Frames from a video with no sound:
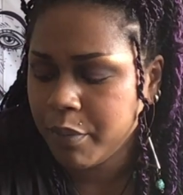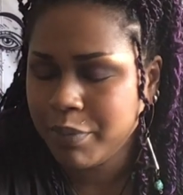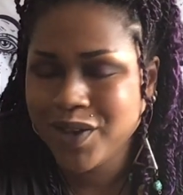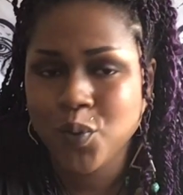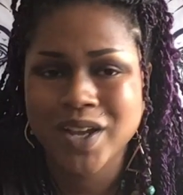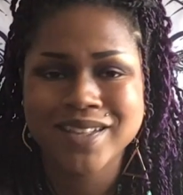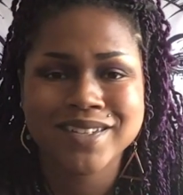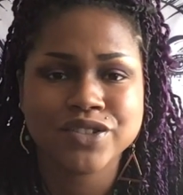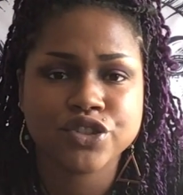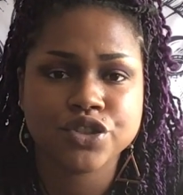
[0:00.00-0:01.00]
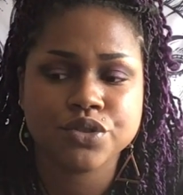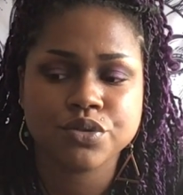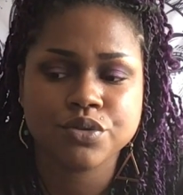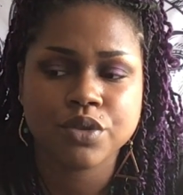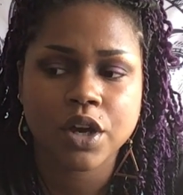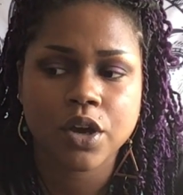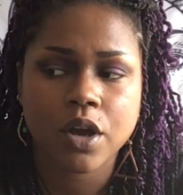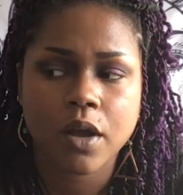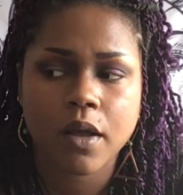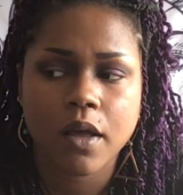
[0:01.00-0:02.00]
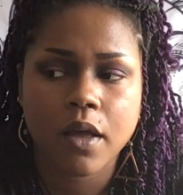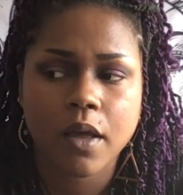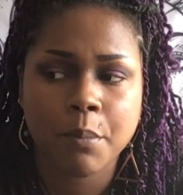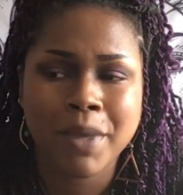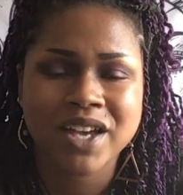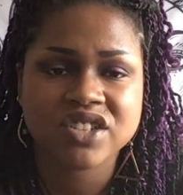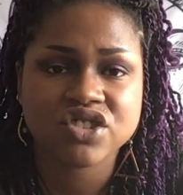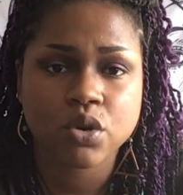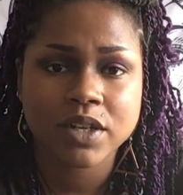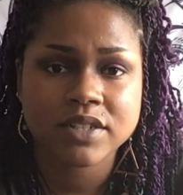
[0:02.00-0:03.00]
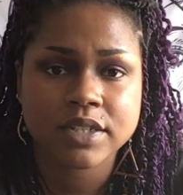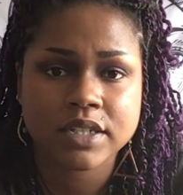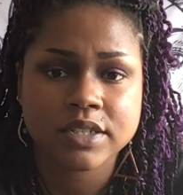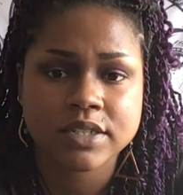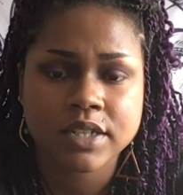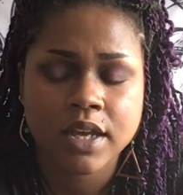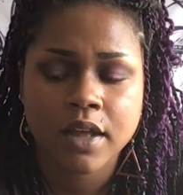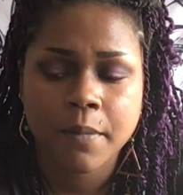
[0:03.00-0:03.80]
be willing to make choices